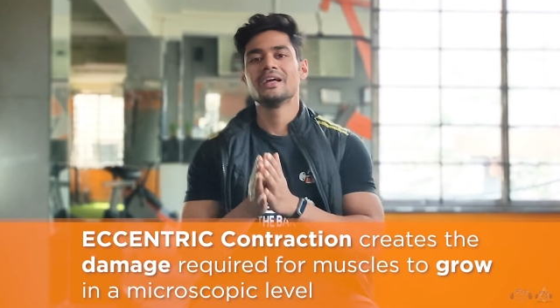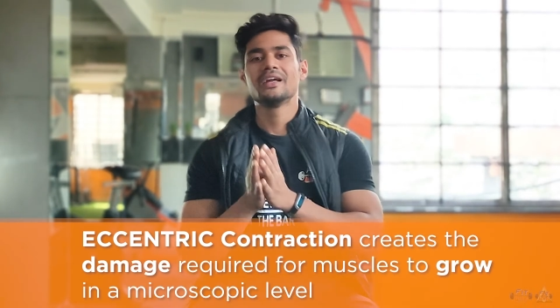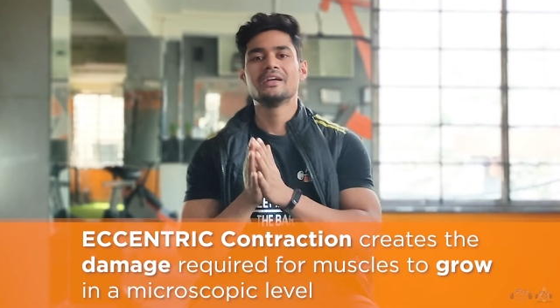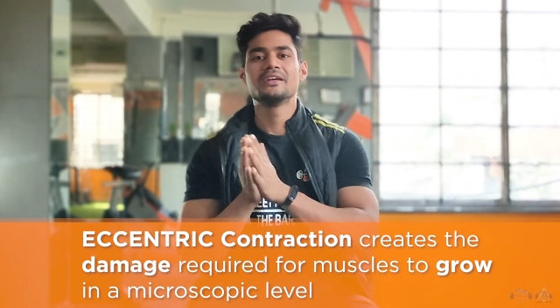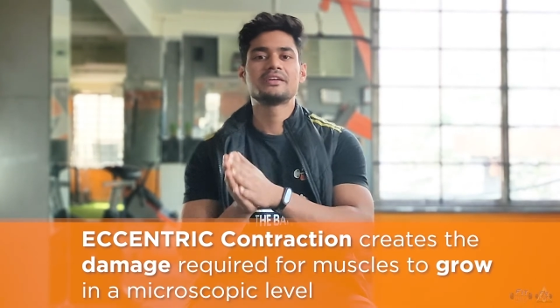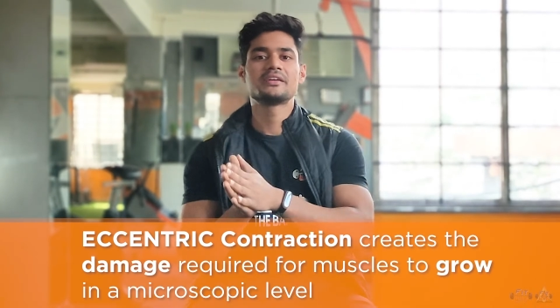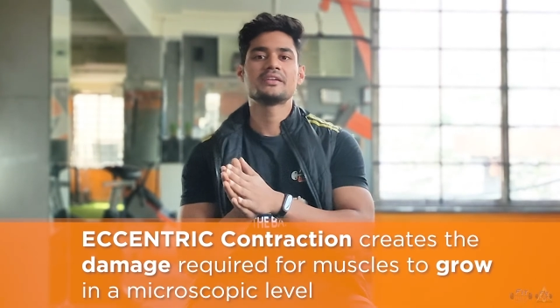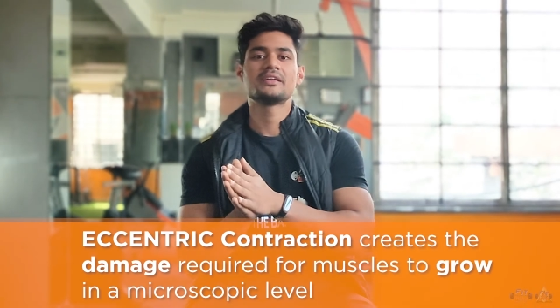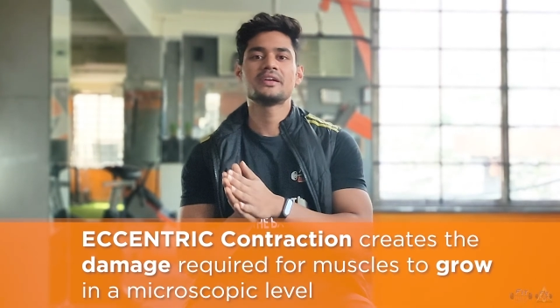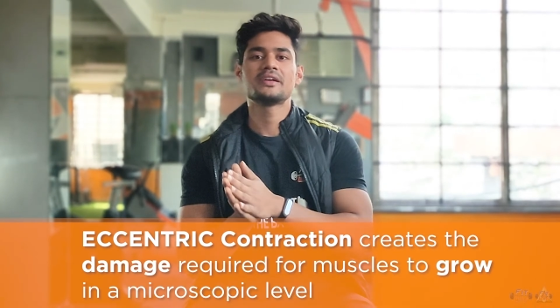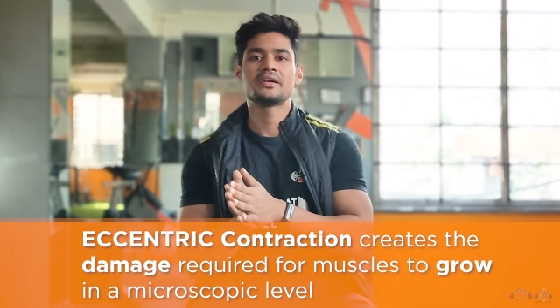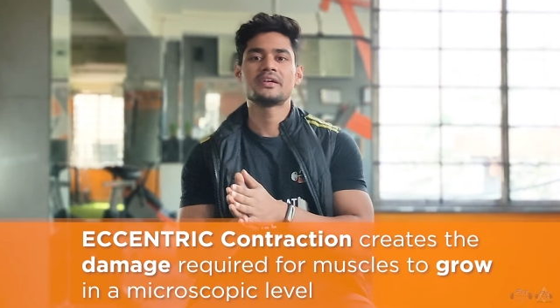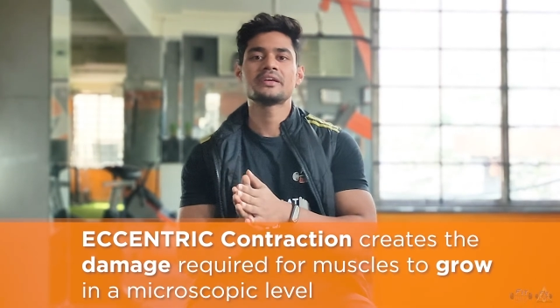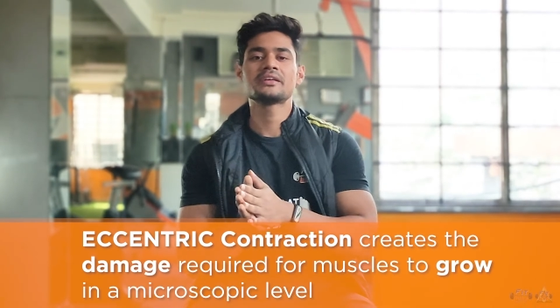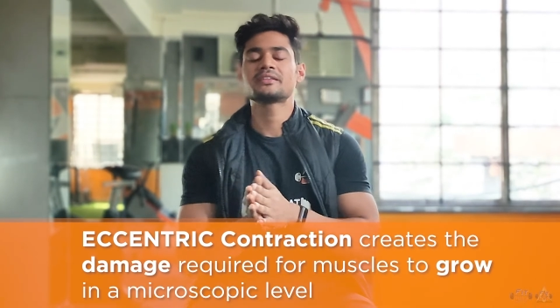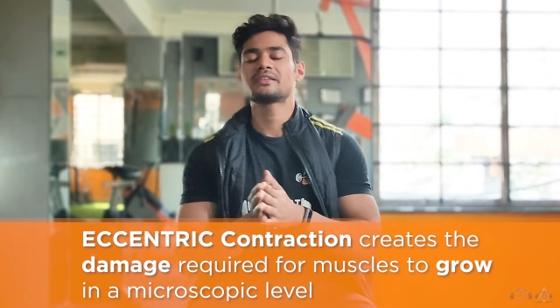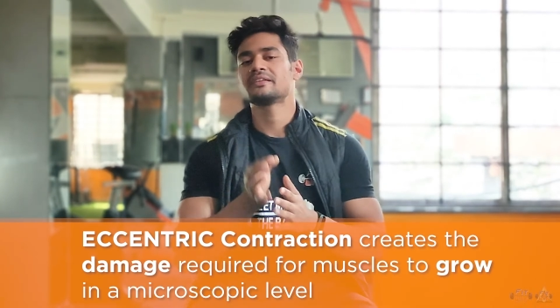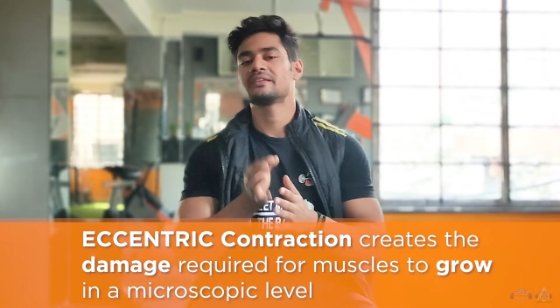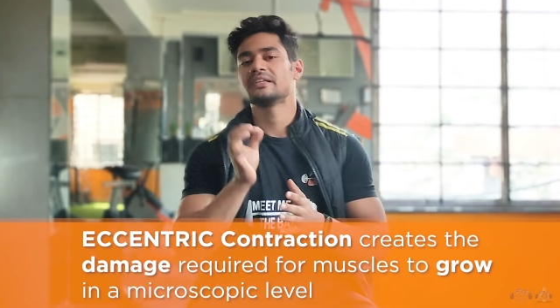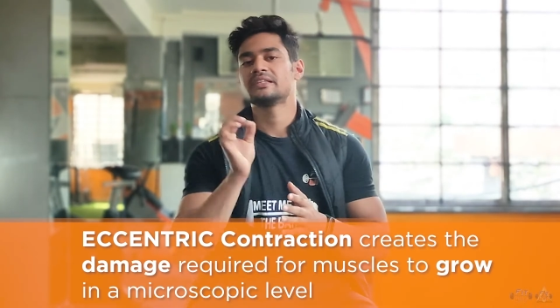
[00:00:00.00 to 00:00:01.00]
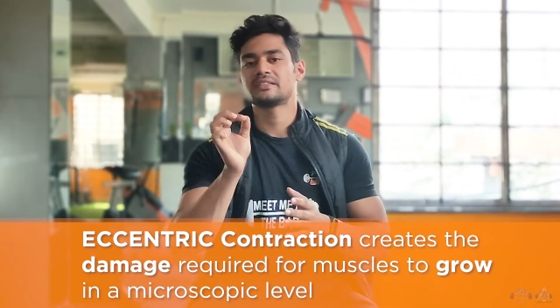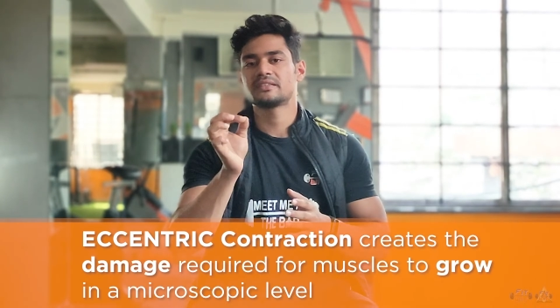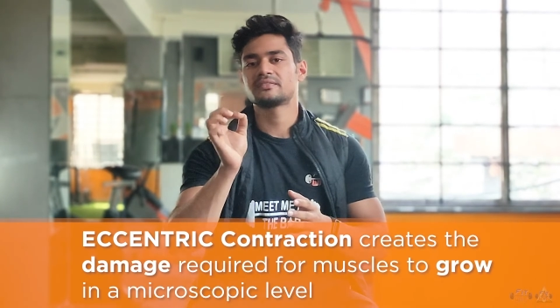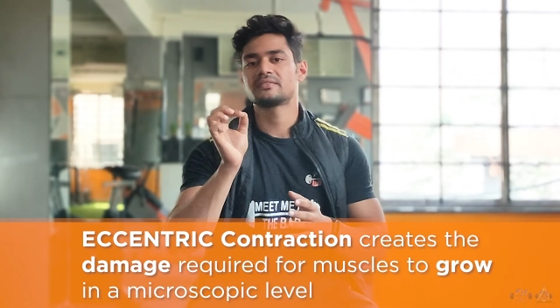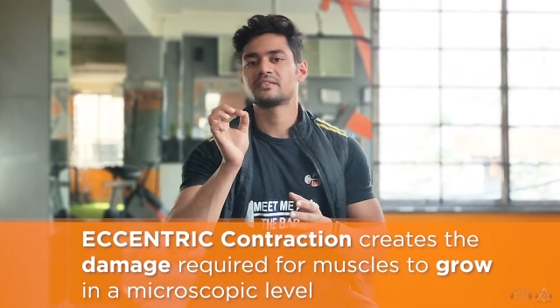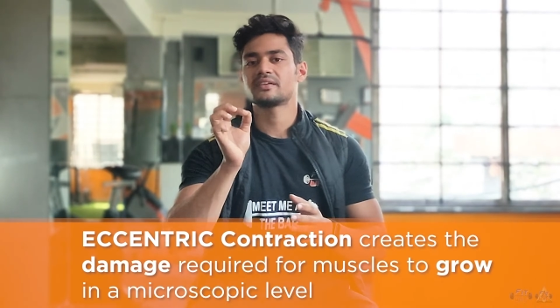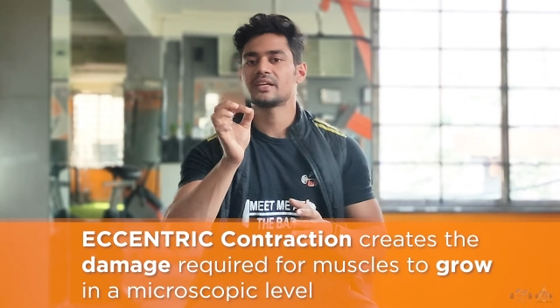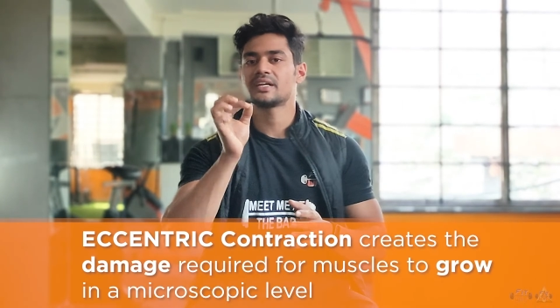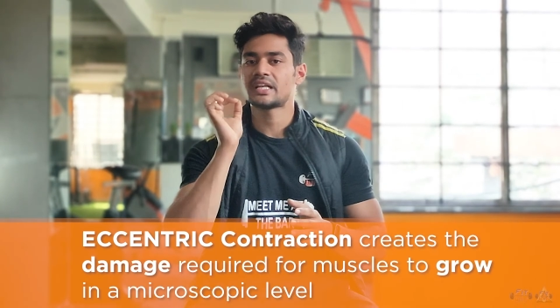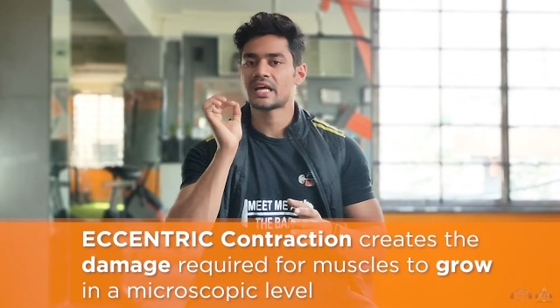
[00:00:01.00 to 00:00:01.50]
in creating the
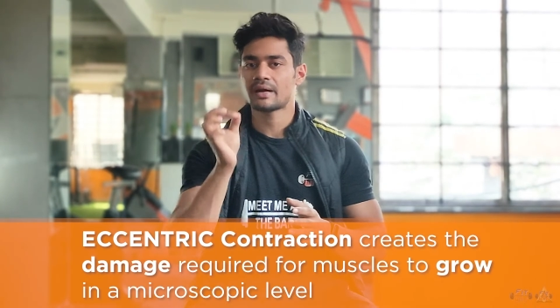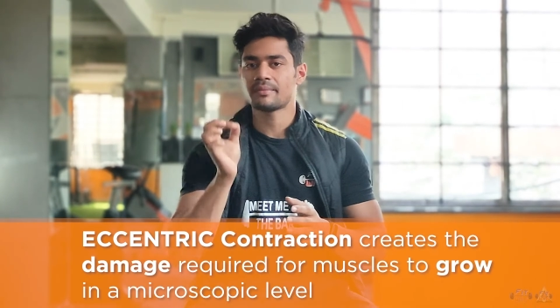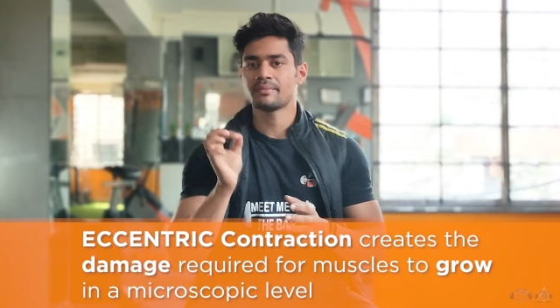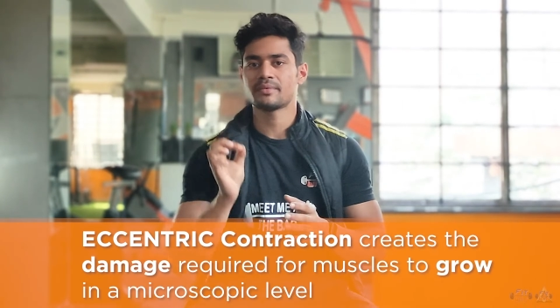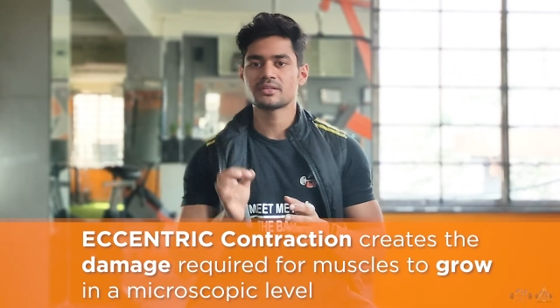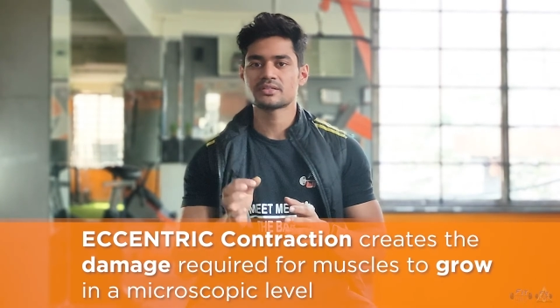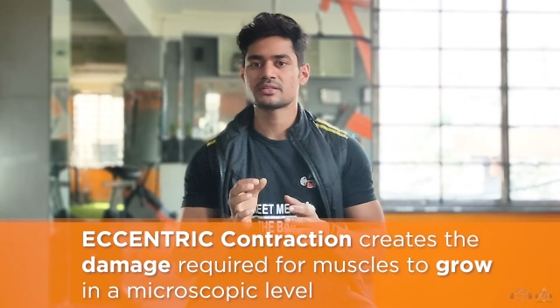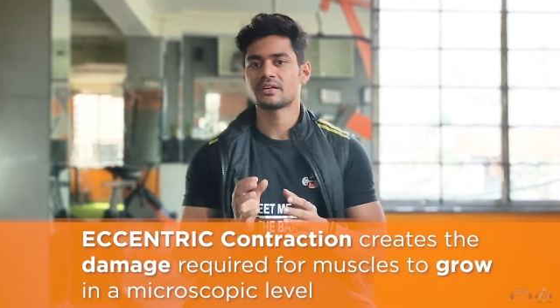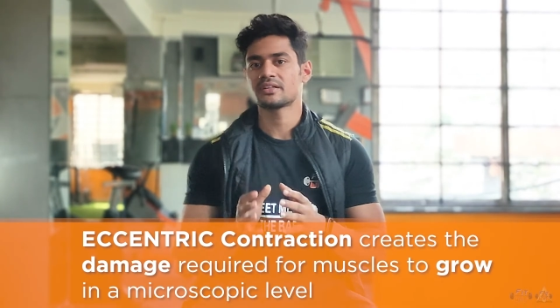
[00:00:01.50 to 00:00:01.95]
necessary damage